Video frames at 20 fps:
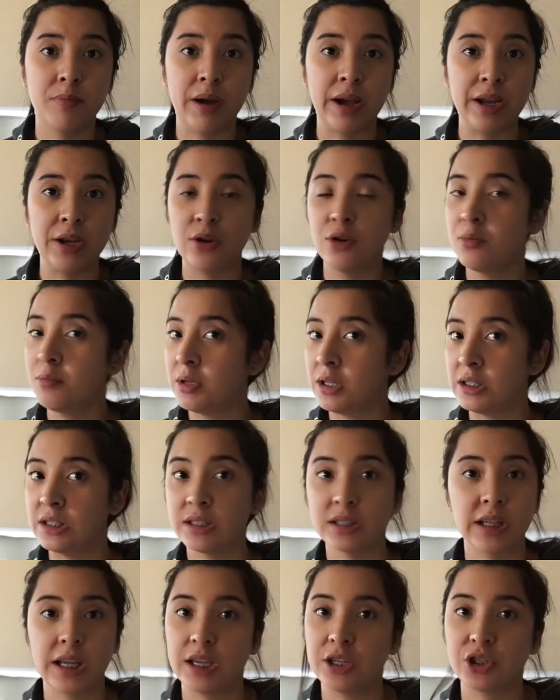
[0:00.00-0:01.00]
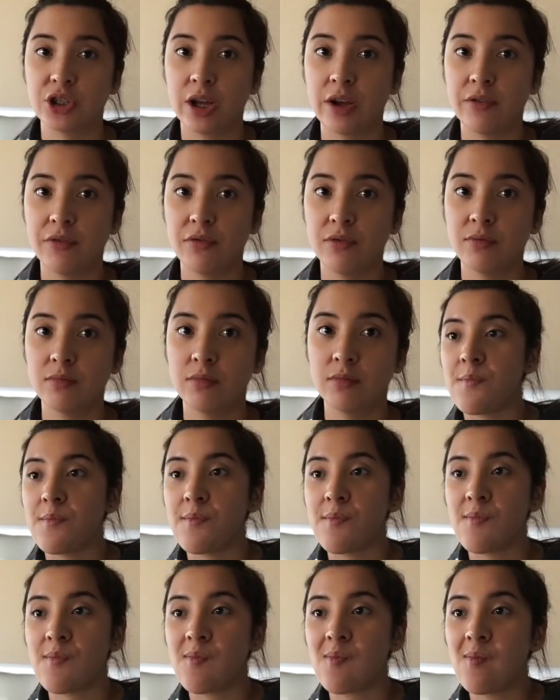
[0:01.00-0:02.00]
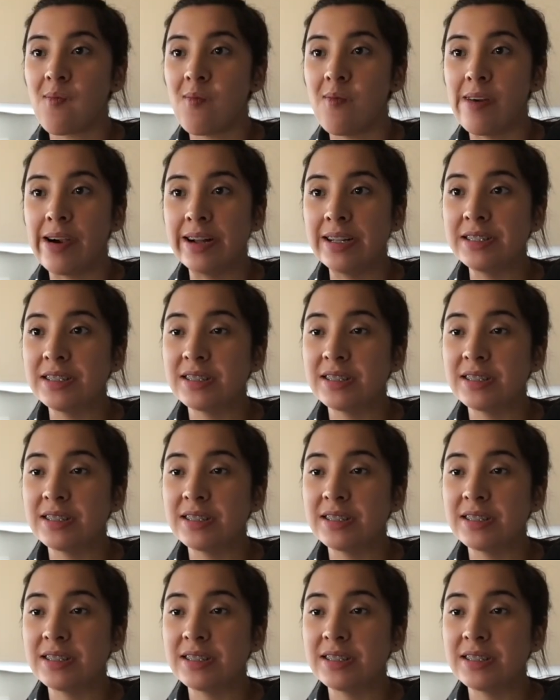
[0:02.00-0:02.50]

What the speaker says: by no means a chef. I